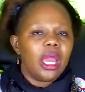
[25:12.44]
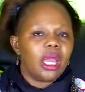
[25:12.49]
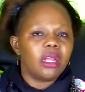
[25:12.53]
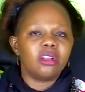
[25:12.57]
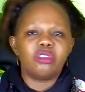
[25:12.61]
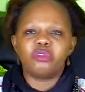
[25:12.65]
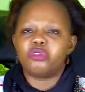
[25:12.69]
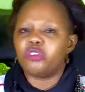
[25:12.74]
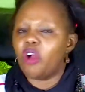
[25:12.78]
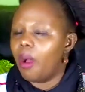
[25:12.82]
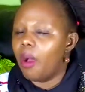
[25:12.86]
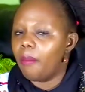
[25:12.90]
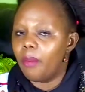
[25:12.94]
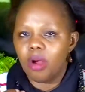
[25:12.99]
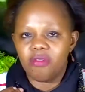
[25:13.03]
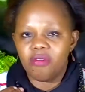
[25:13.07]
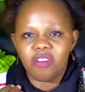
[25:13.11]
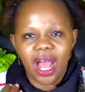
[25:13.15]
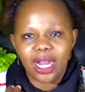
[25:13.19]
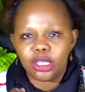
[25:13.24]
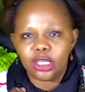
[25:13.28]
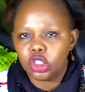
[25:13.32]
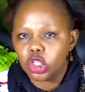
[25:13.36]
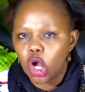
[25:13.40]
in form
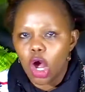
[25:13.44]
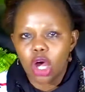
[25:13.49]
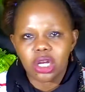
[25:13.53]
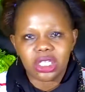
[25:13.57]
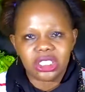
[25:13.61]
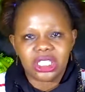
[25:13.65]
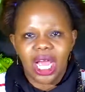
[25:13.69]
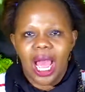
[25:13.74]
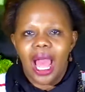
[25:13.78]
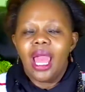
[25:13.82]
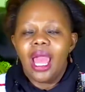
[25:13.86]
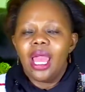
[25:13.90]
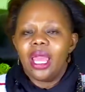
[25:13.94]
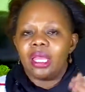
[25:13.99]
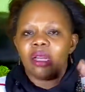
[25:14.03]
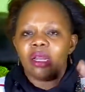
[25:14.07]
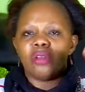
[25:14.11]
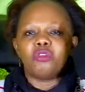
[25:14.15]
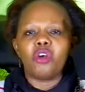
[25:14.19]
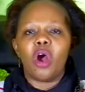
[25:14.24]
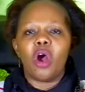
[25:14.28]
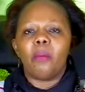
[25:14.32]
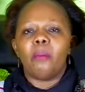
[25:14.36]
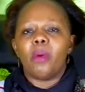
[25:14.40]
of a doctor,
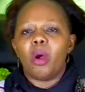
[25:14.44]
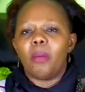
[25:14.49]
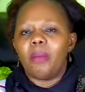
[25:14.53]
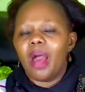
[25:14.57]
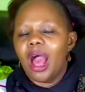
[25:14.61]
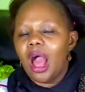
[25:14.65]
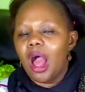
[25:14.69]
in form of